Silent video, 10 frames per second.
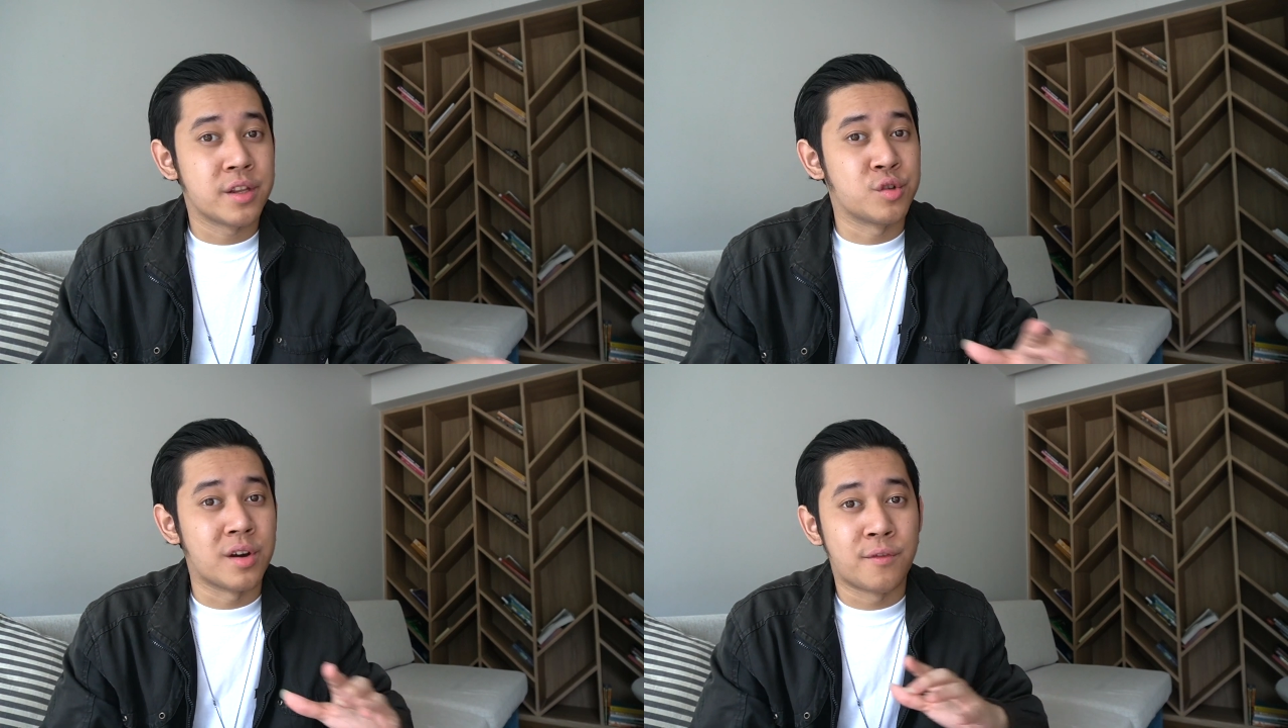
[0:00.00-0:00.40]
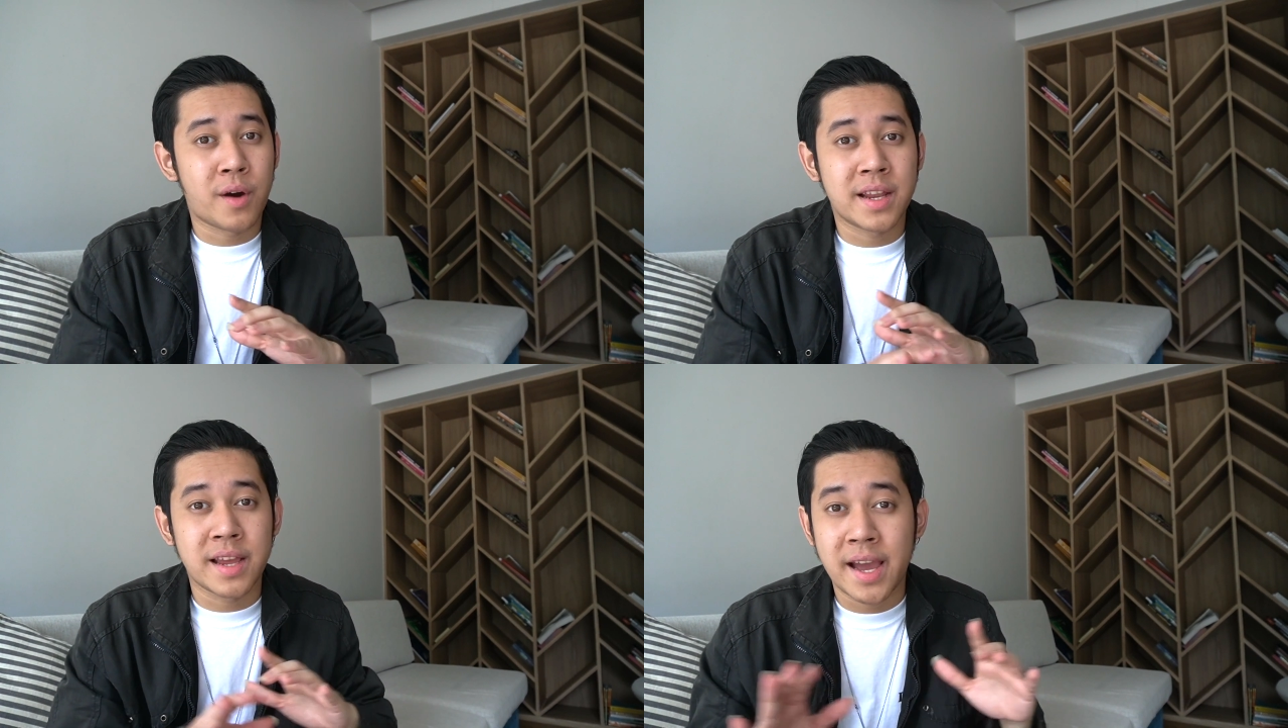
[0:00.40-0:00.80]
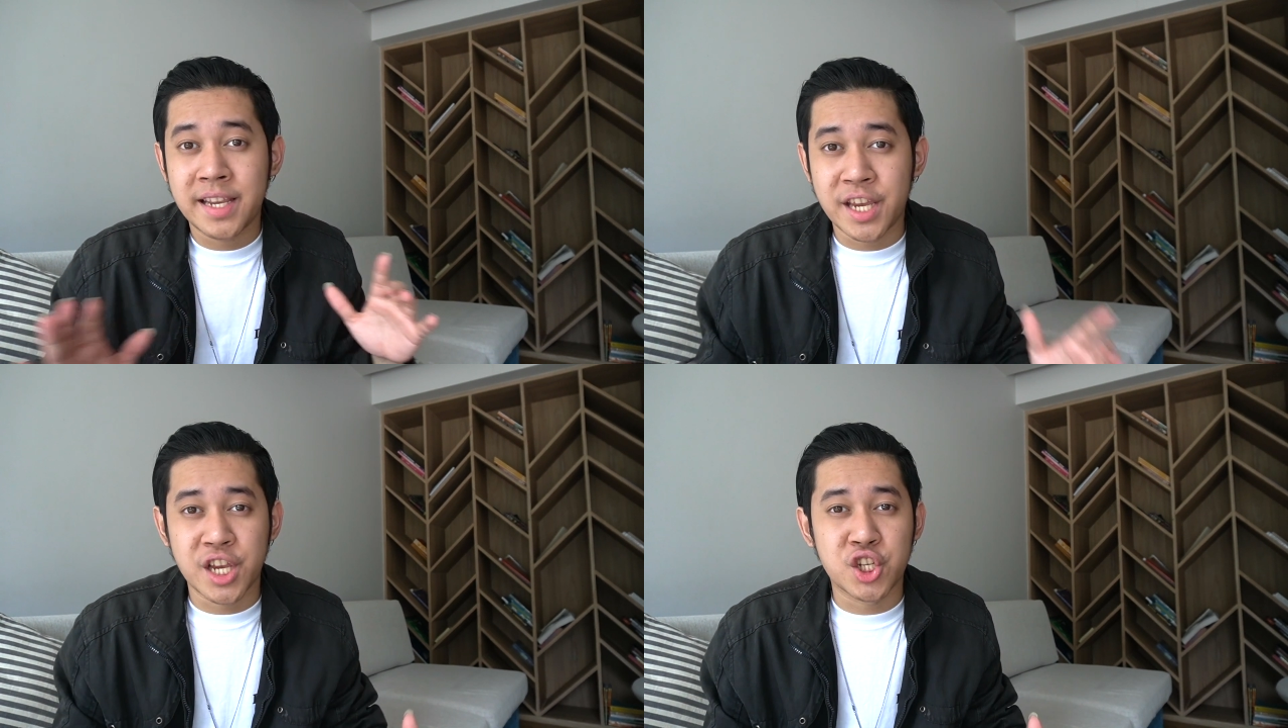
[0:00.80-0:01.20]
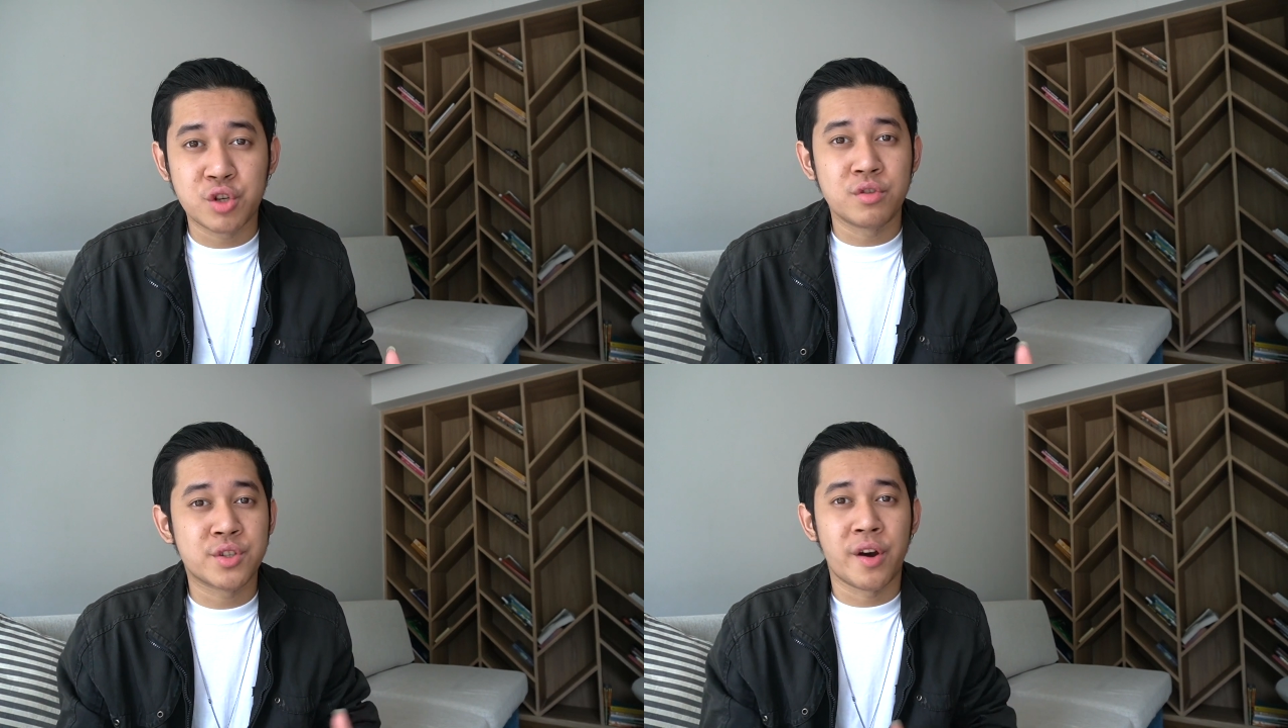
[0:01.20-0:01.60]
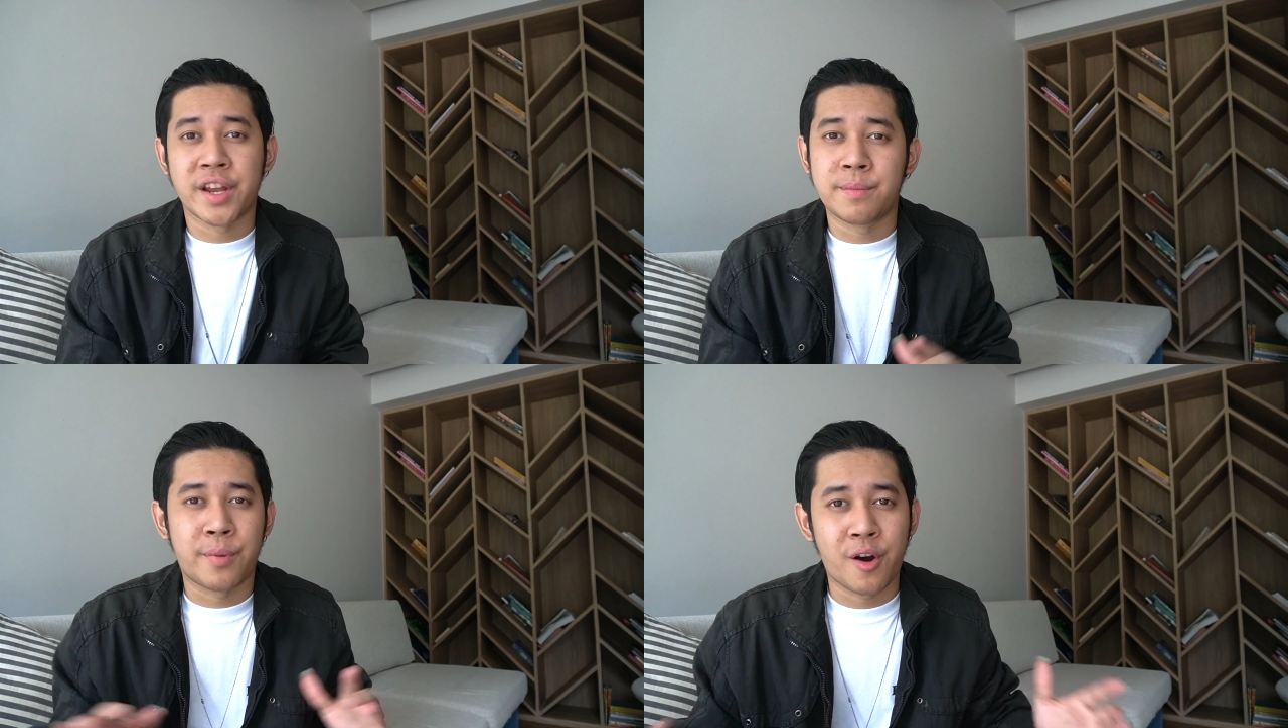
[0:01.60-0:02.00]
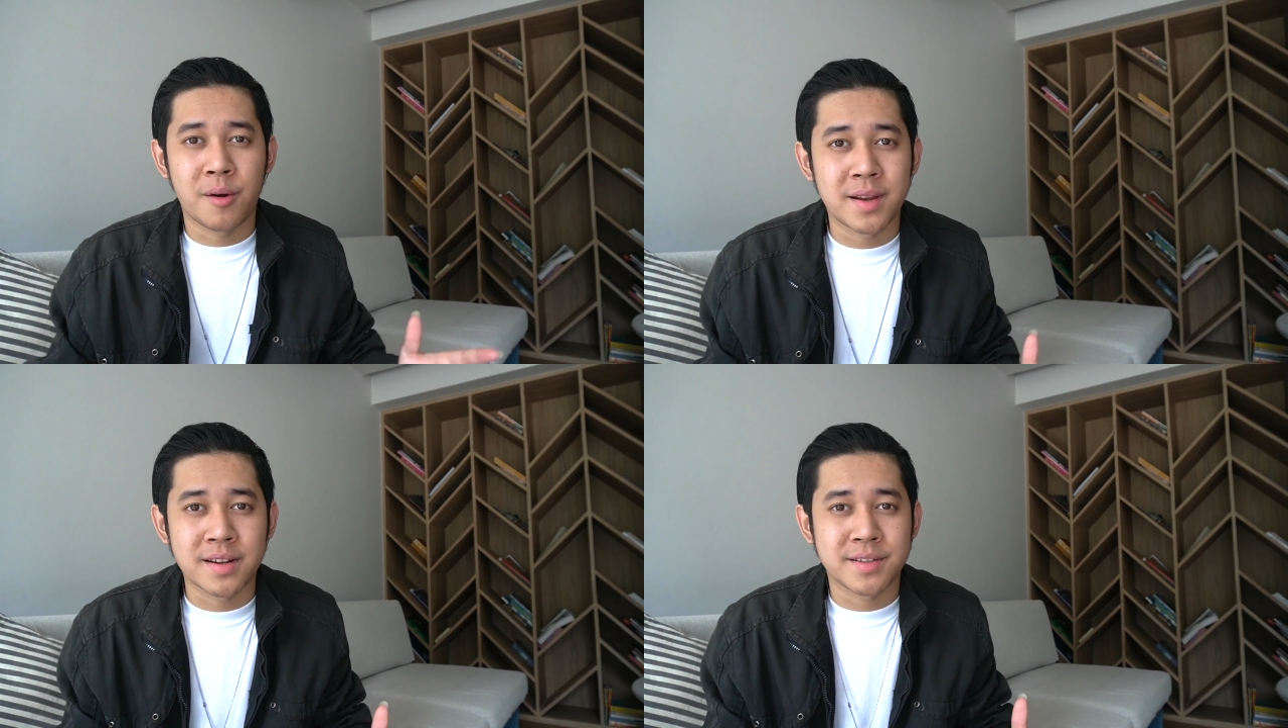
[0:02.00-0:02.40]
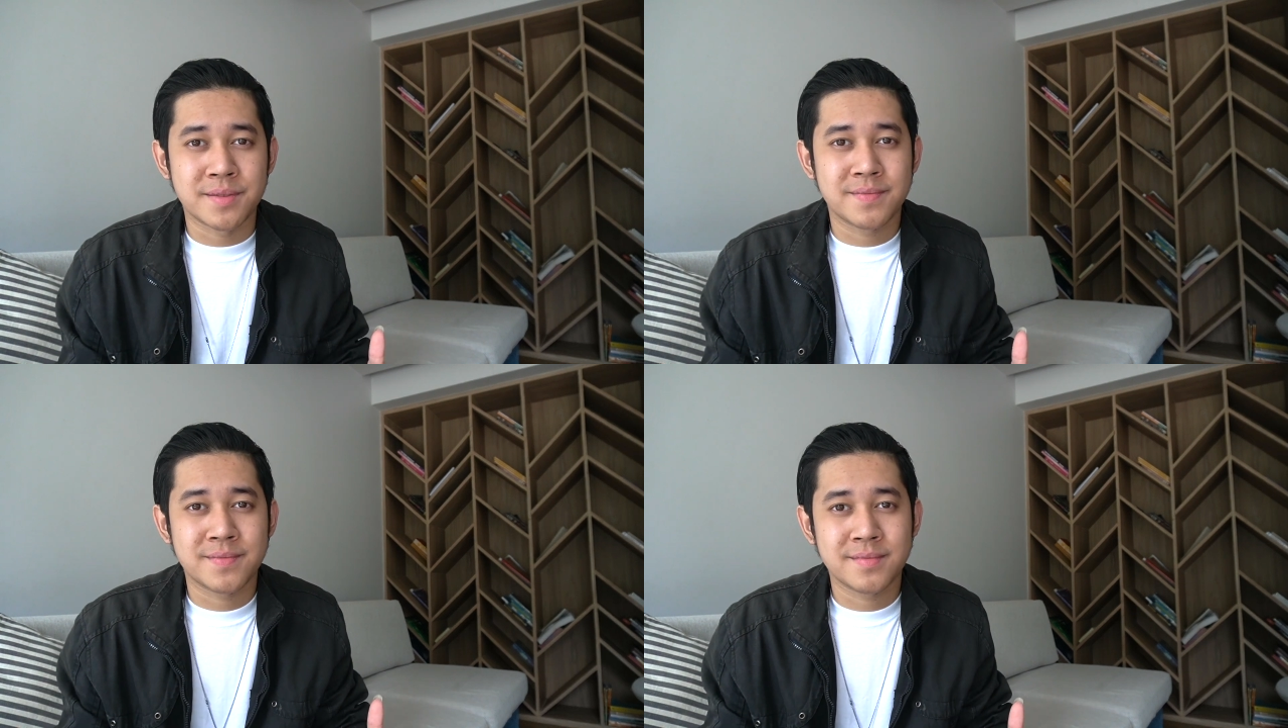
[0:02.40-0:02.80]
to avoid any issues or any problems.